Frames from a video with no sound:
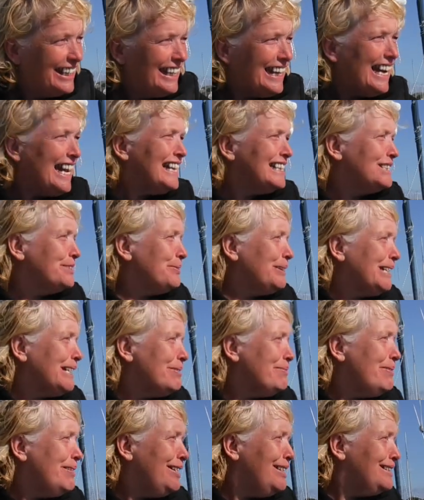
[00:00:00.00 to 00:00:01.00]
Yes, we
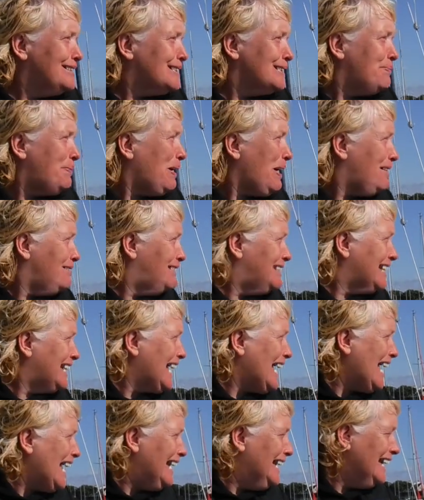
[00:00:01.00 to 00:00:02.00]
can use the boat
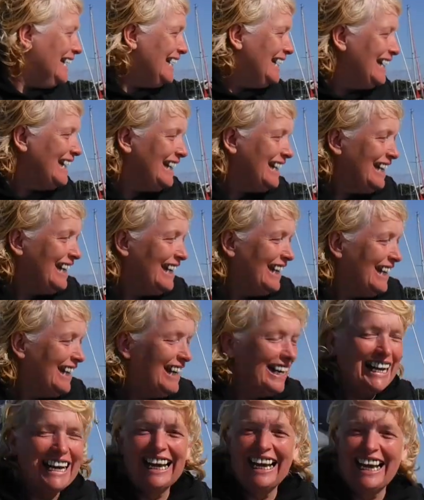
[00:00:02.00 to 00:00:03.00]
again.
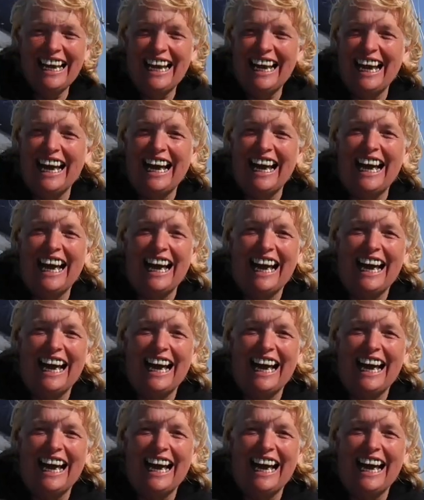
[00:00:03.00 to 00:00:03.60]
Great Ducky.